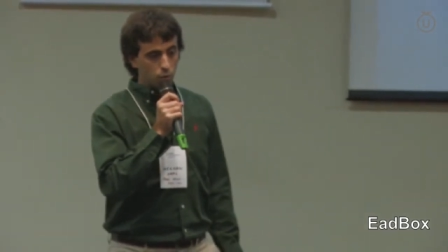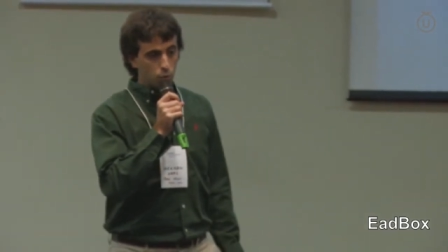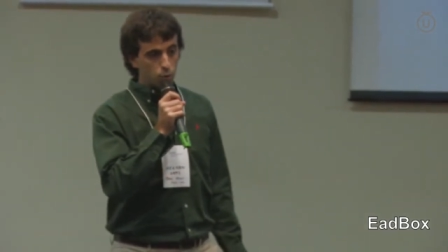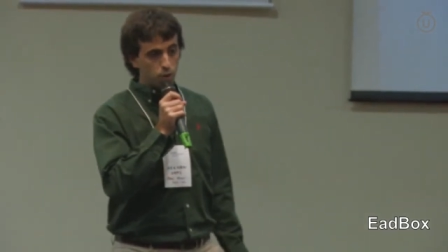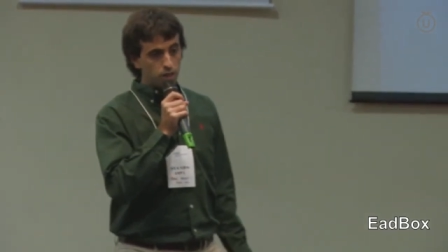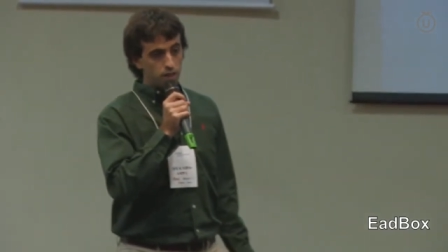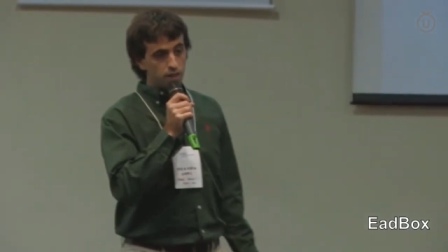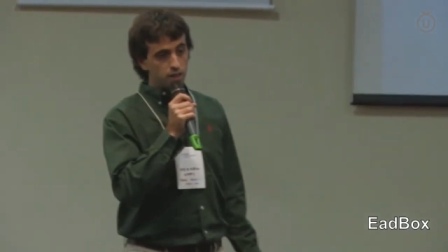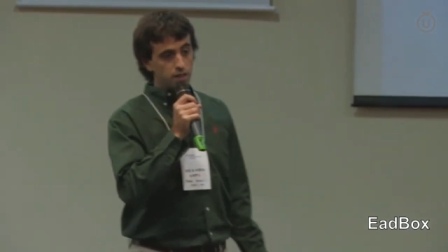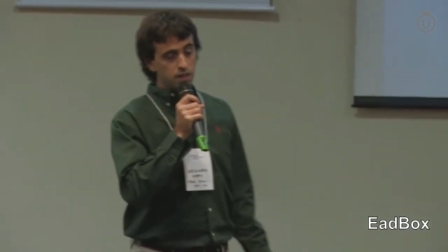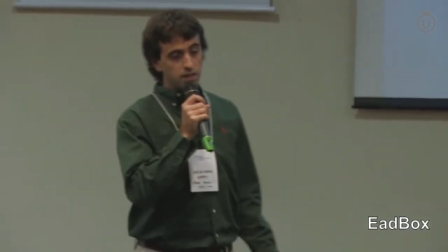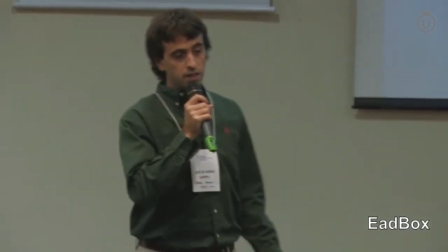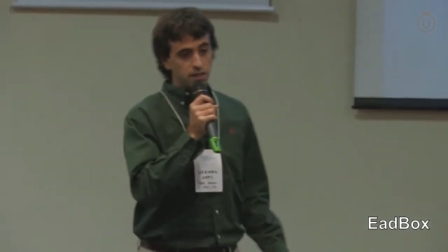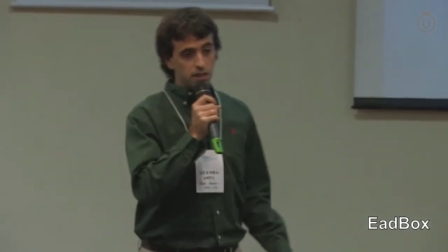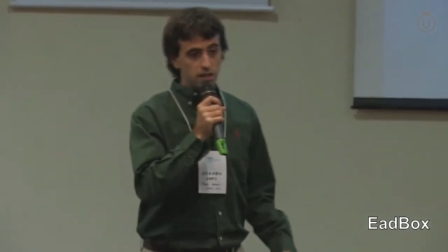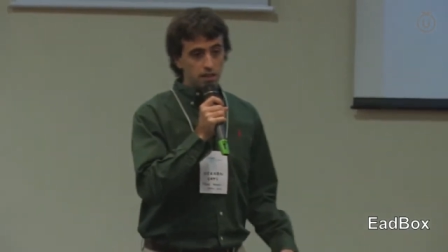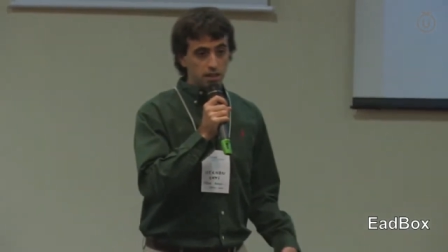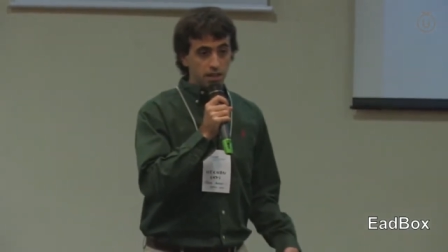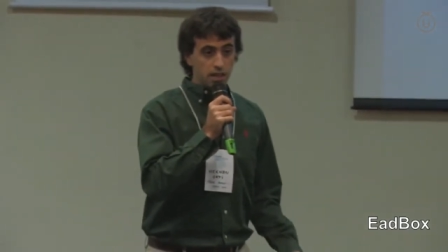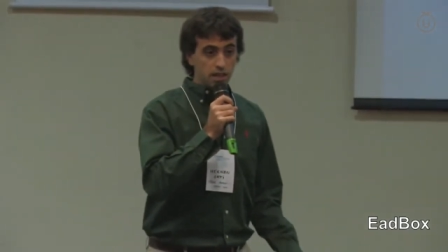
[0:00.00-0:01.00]
we
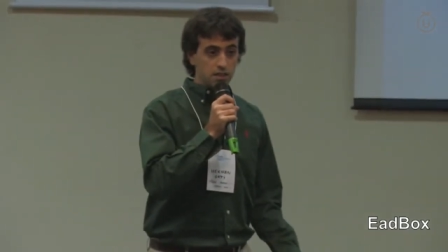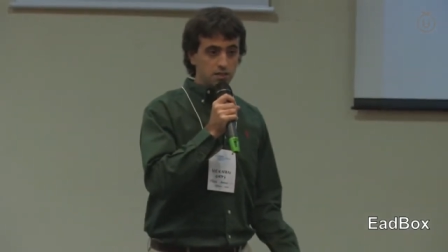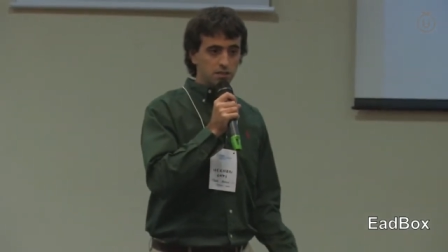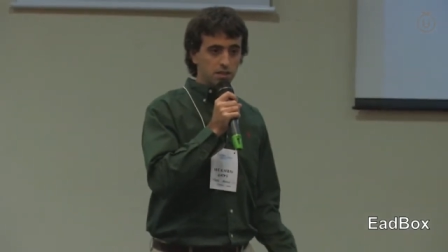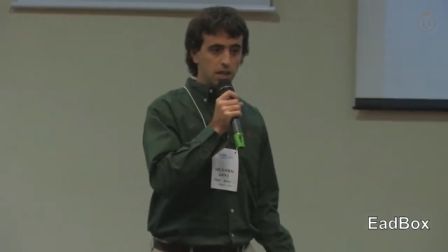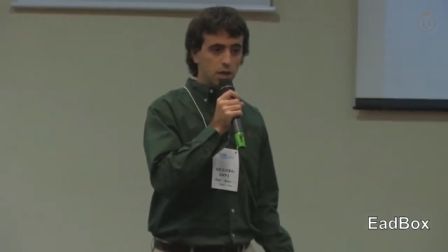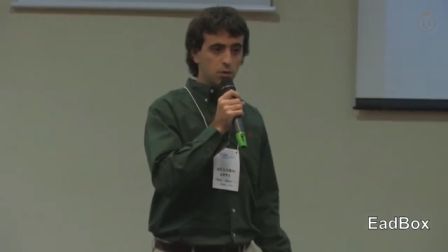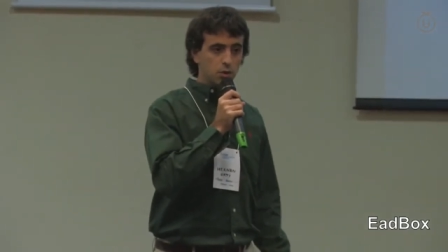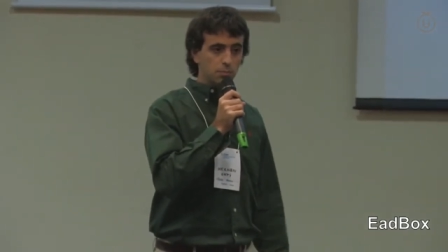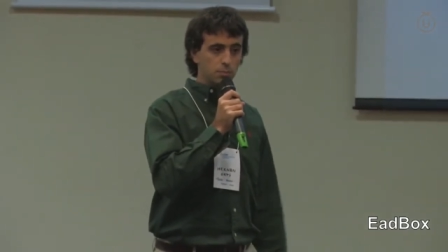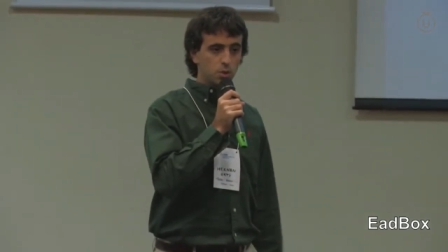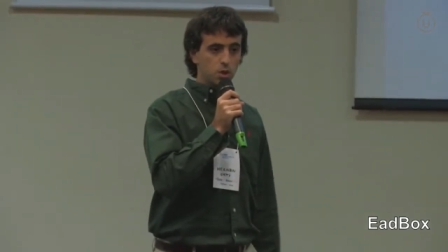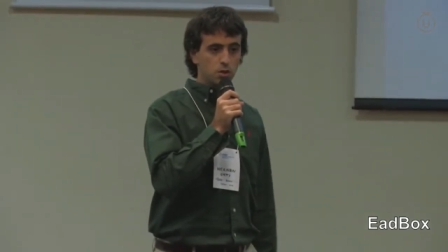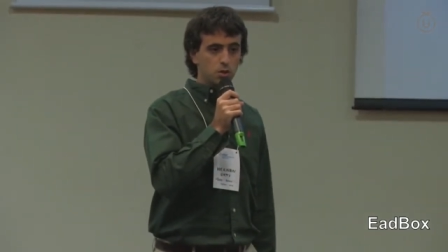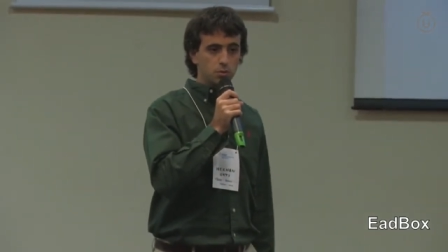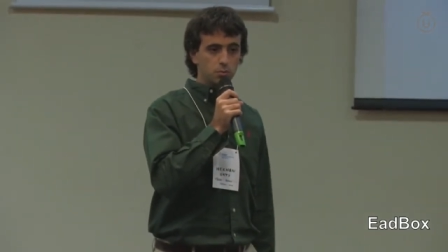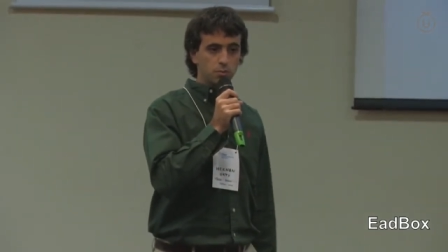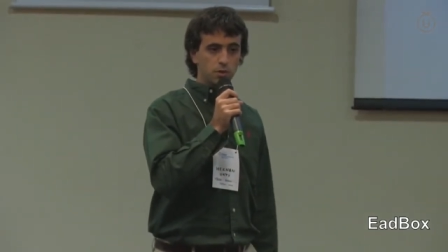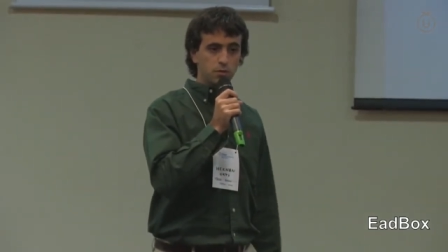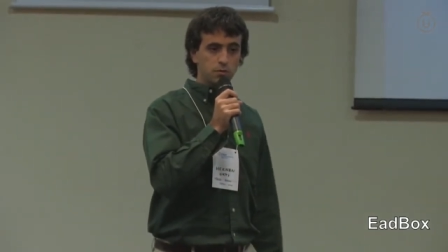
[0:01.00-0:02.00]
enlarged our
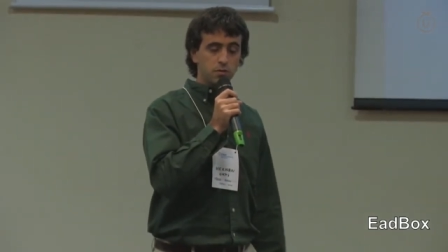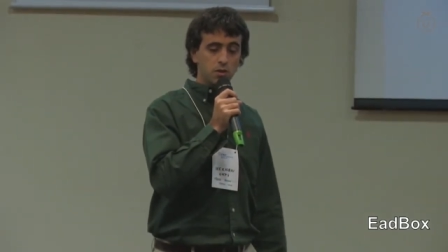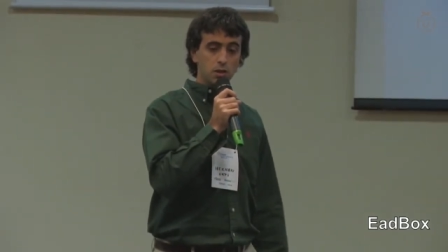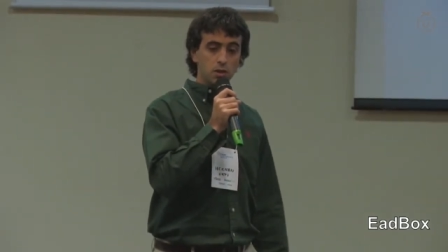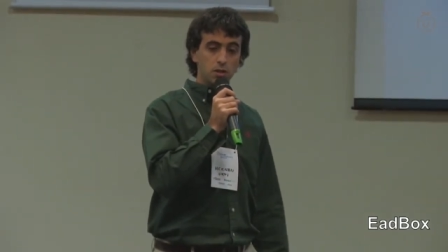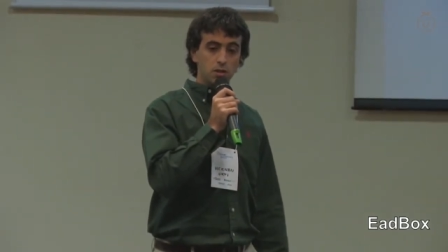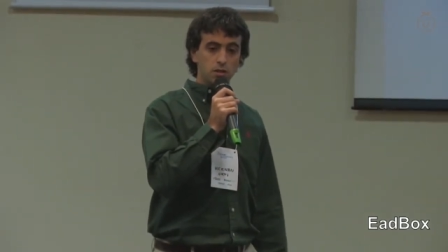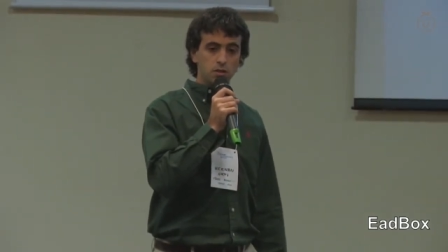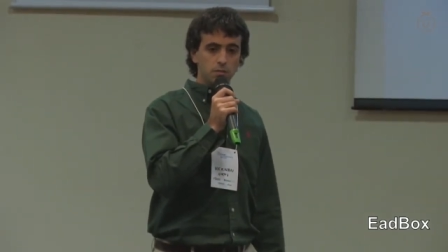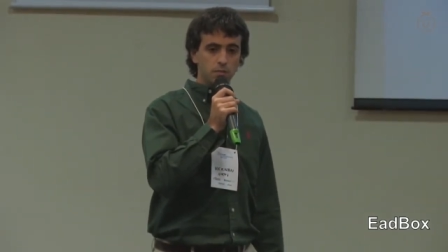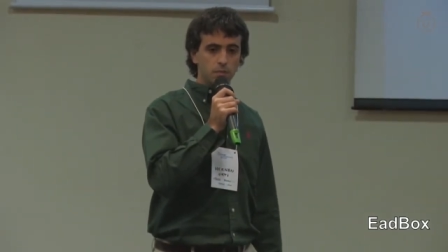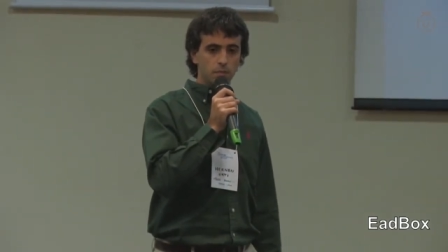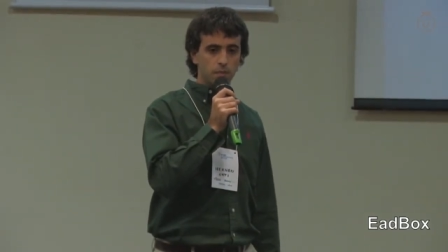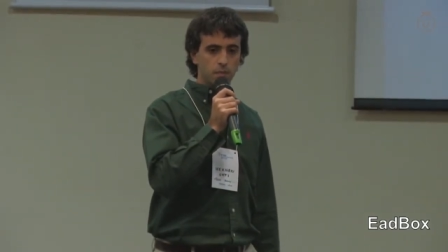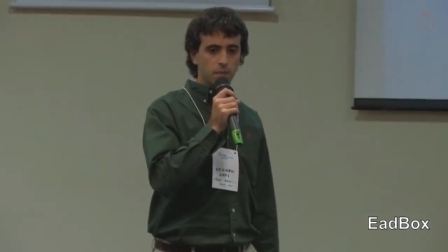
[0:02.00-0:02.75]
product portfolio